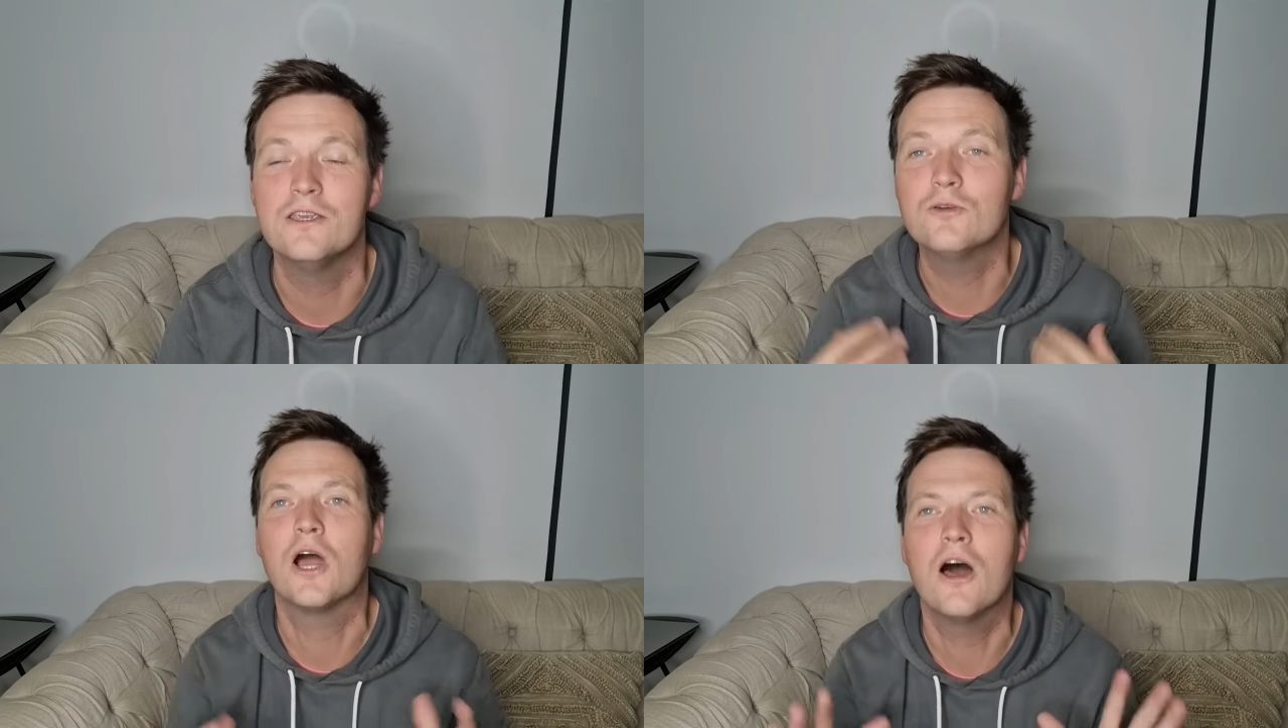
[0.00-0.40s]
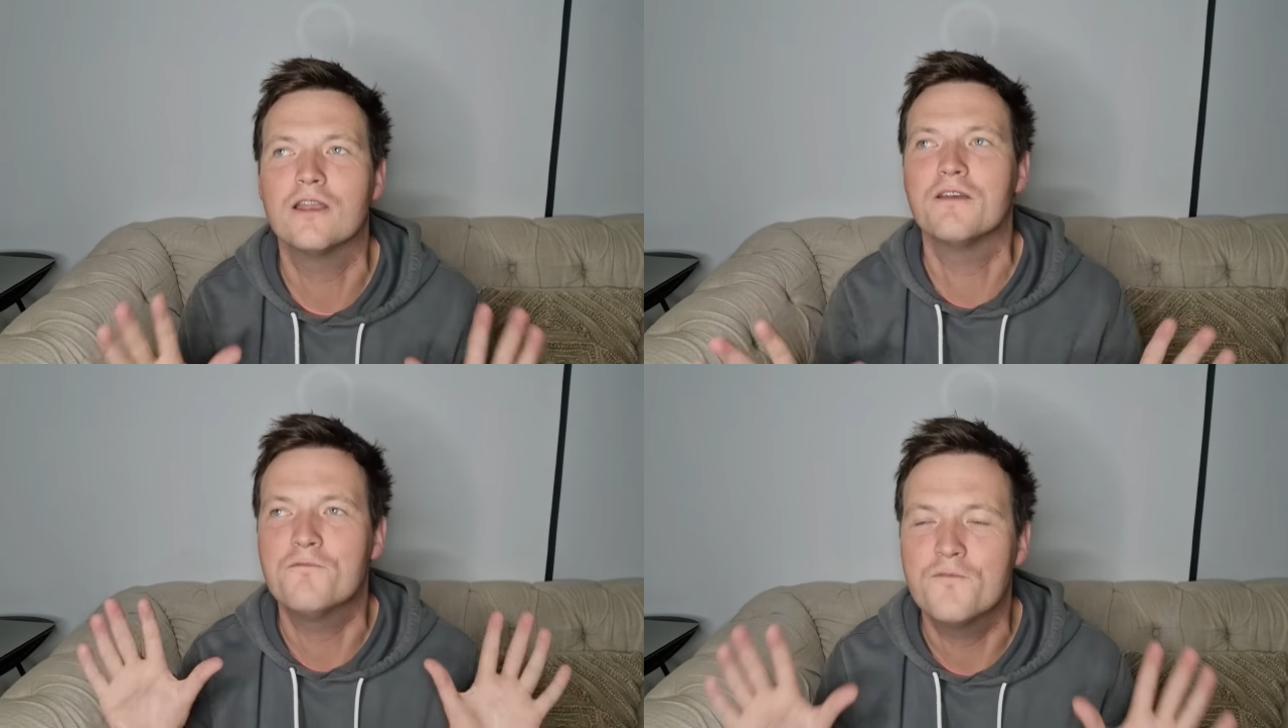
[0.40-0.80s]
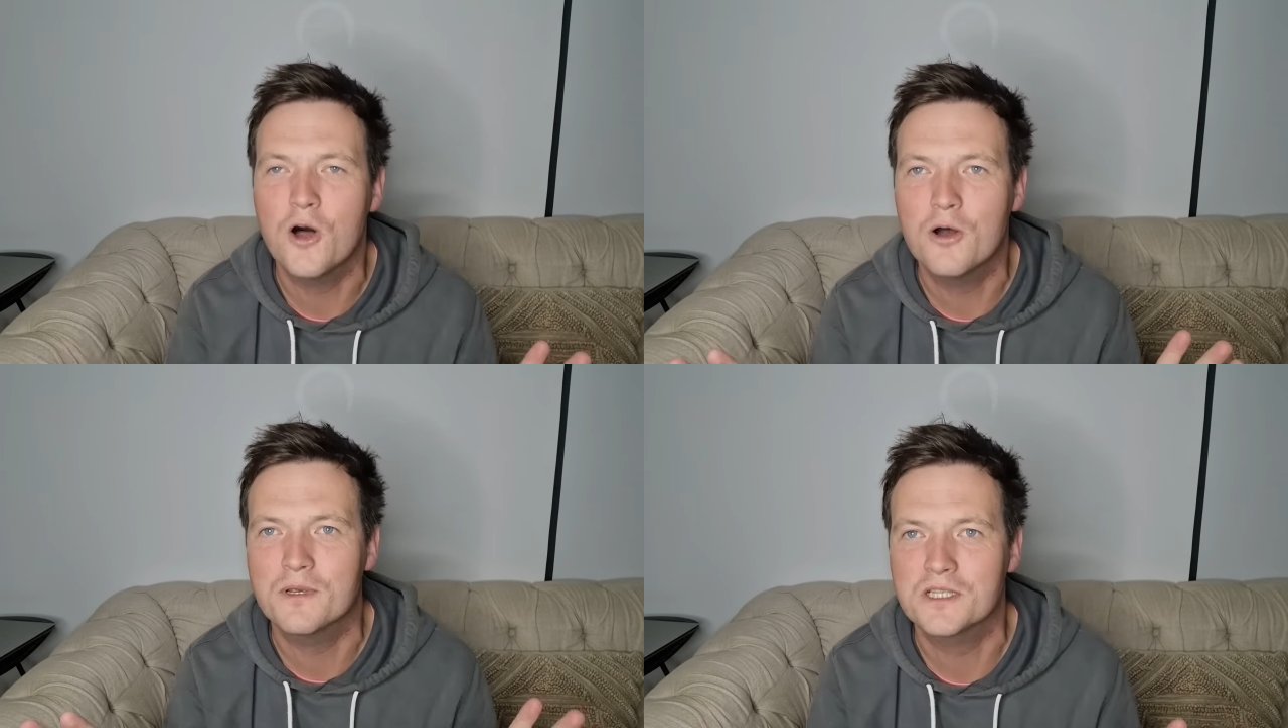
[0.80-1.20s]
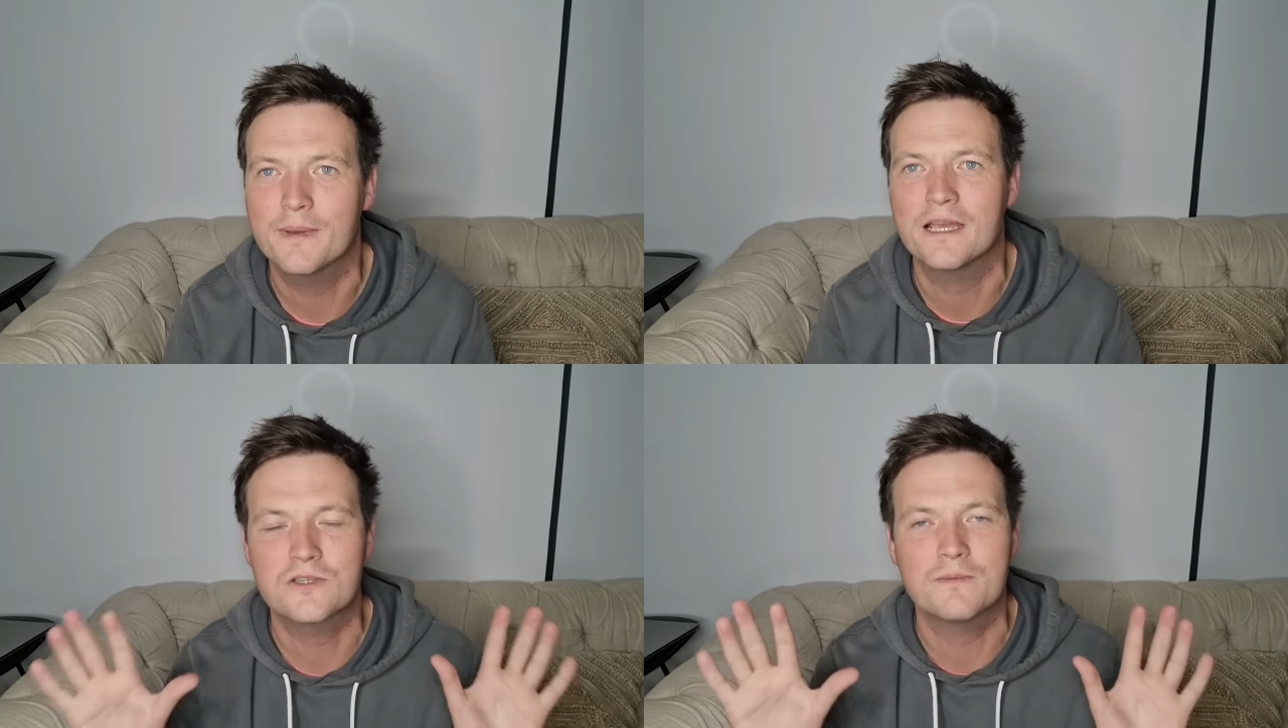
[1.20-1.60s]
You can't inform us
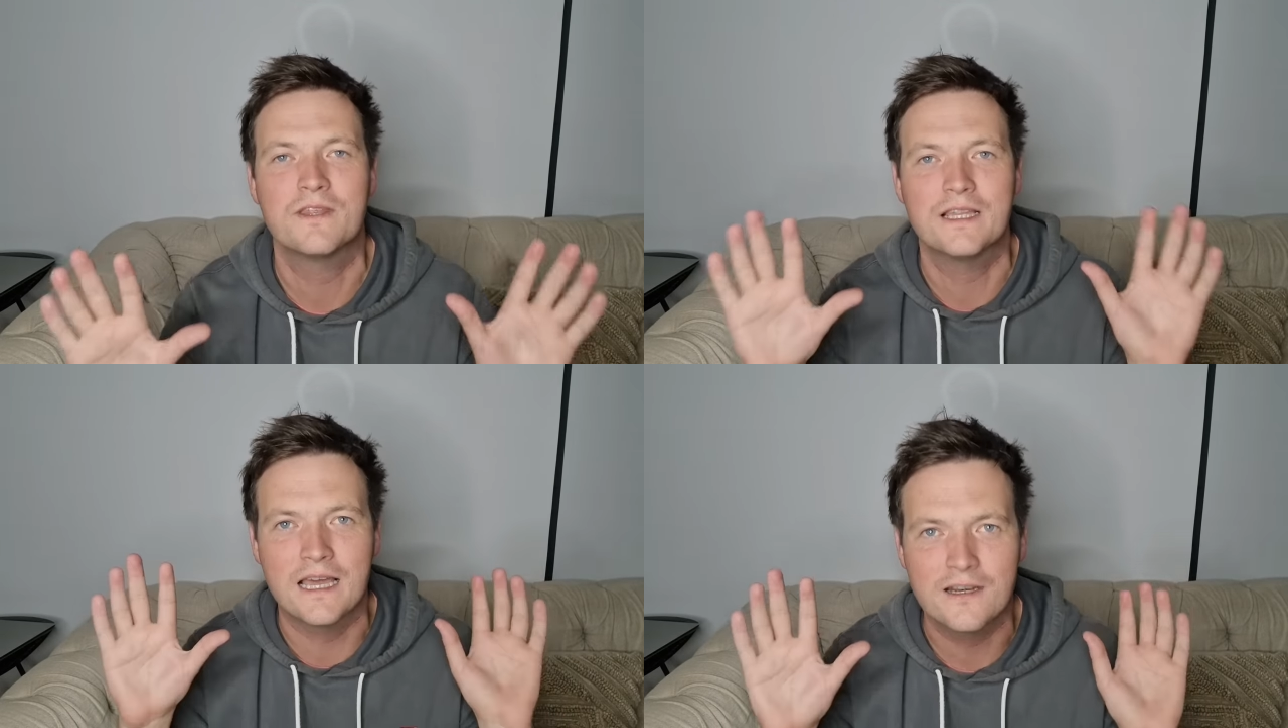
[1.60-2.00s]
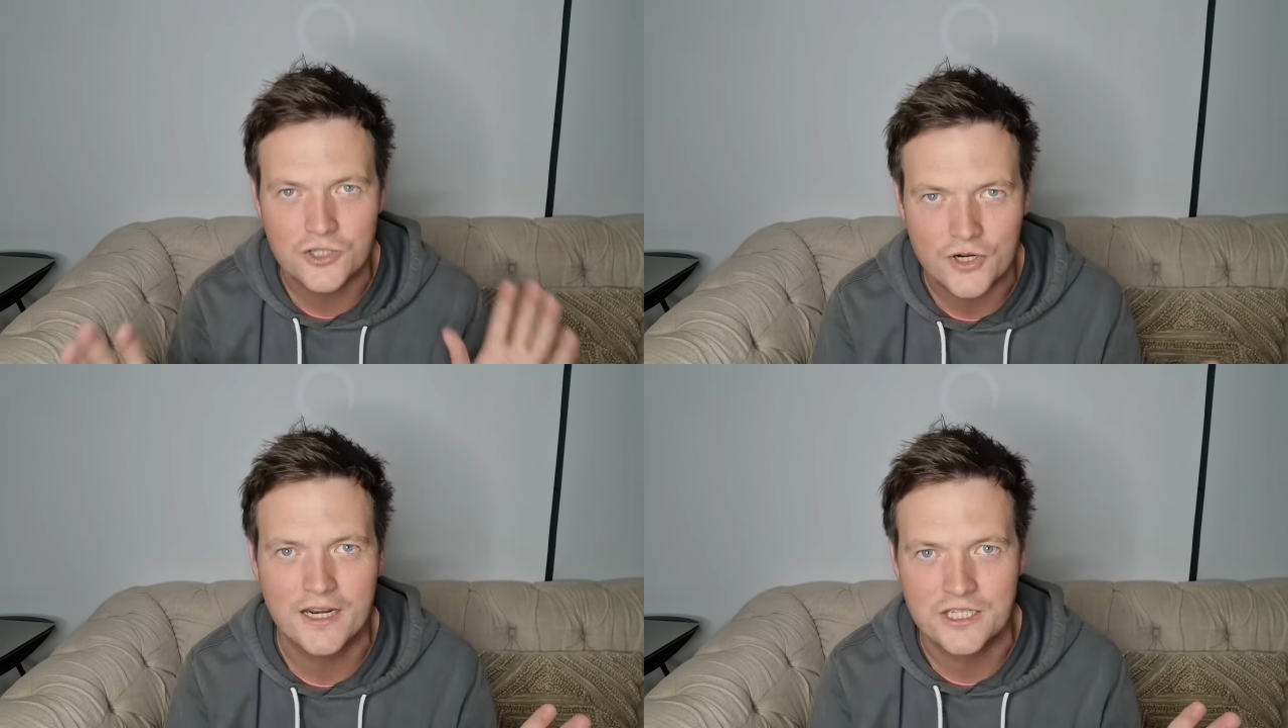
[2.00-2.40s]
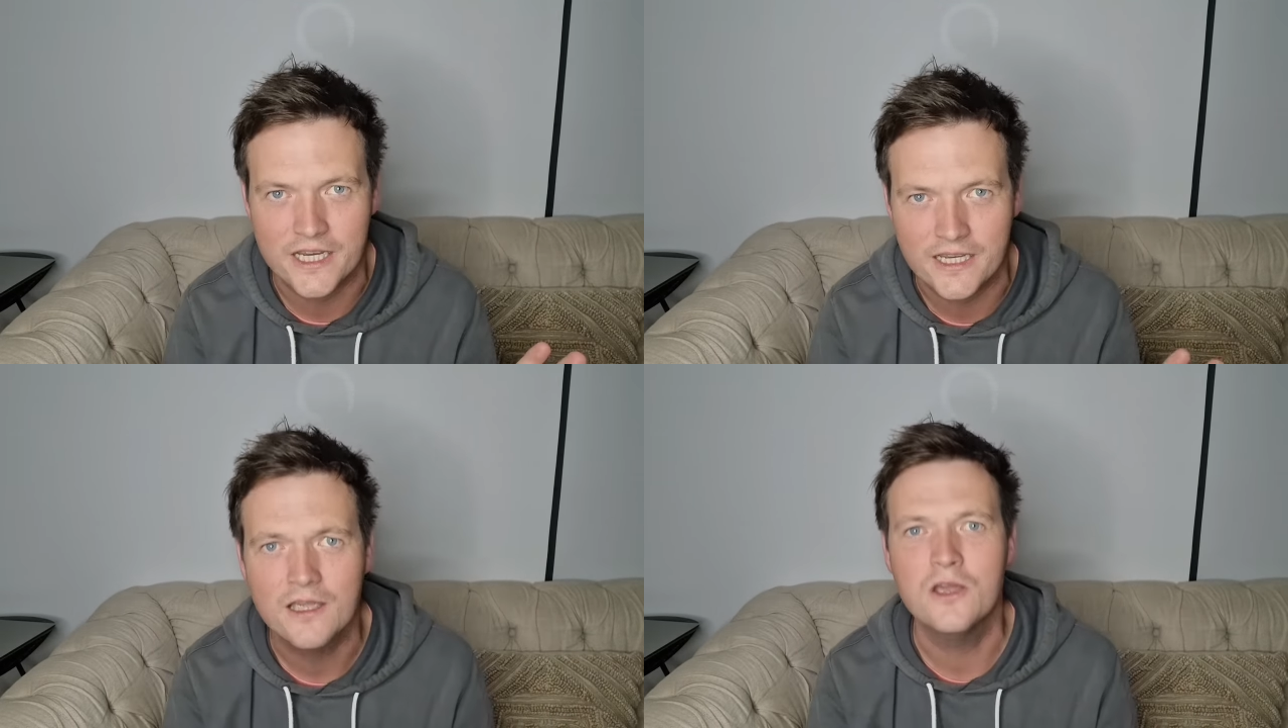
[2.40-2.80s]
about something that tragic